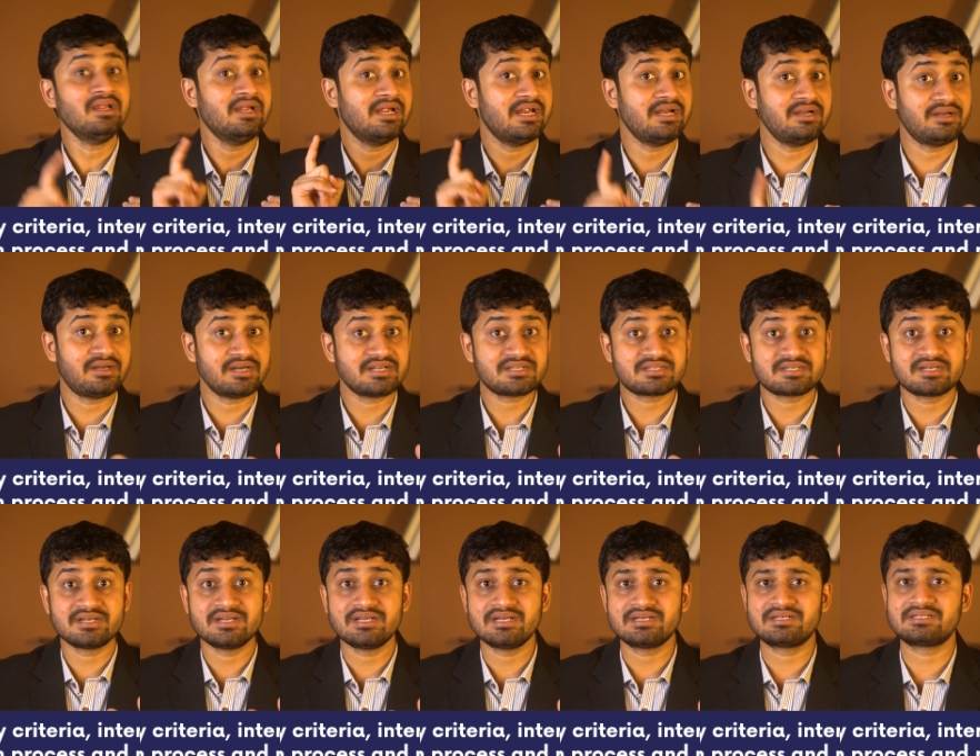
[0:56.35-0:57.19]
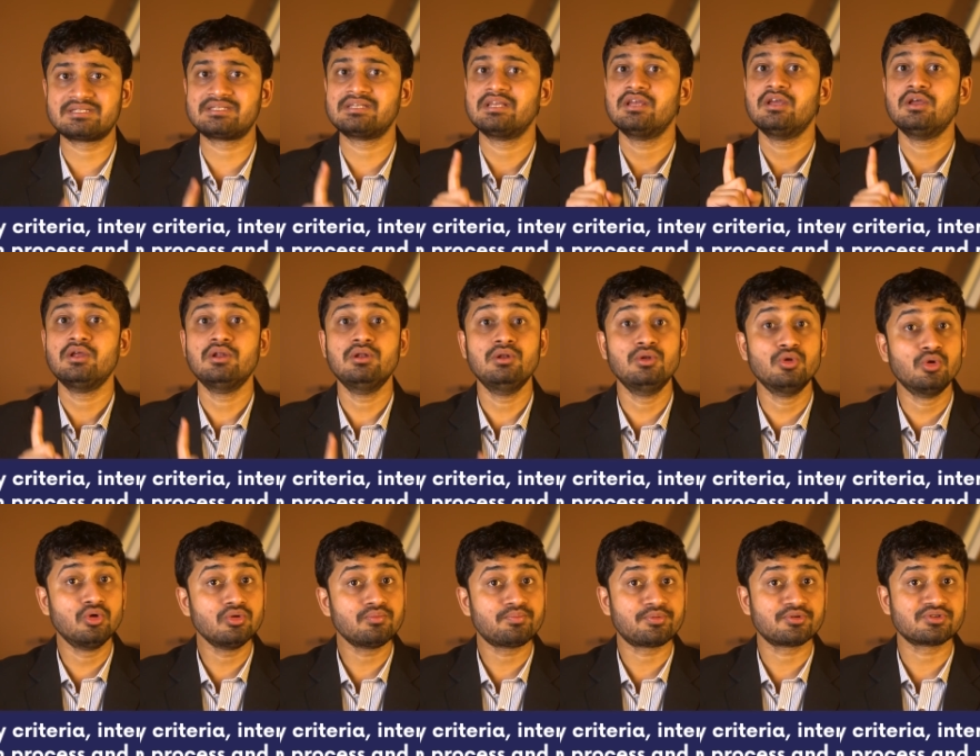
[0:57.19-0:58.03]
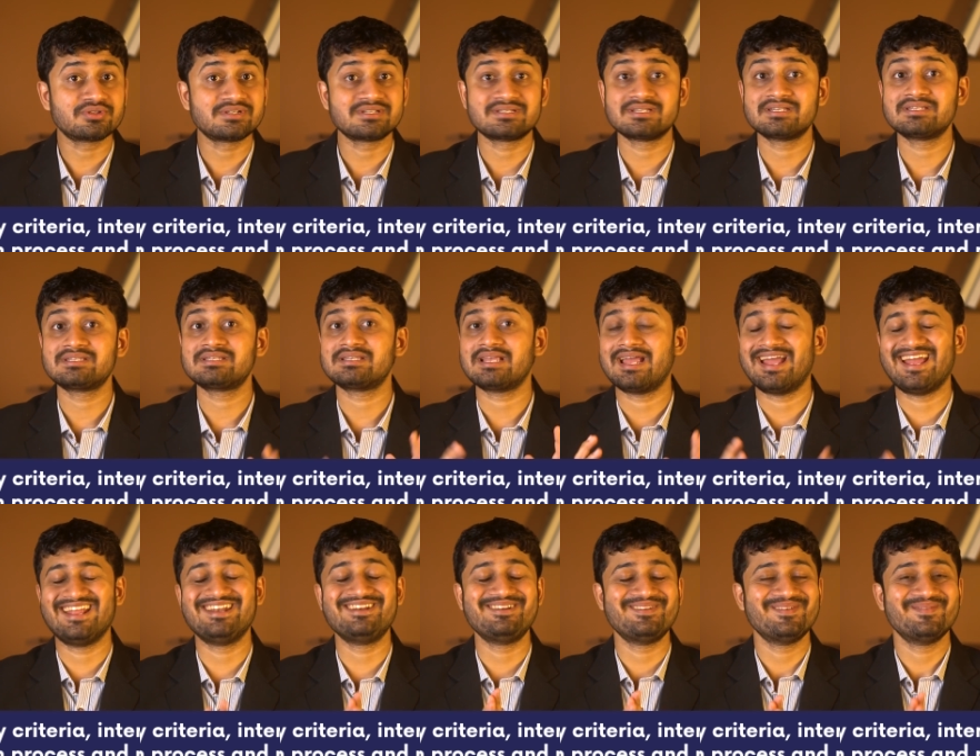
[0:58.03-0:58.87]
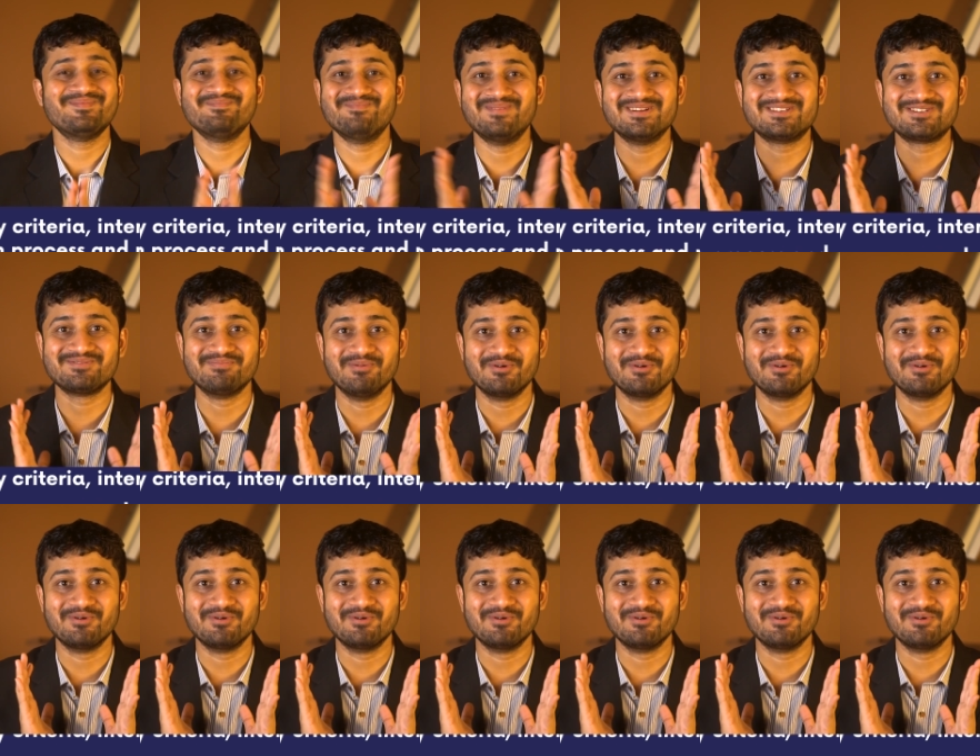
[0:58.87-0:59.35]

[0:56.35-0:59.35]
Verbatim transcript: interest rates, loan processes, and much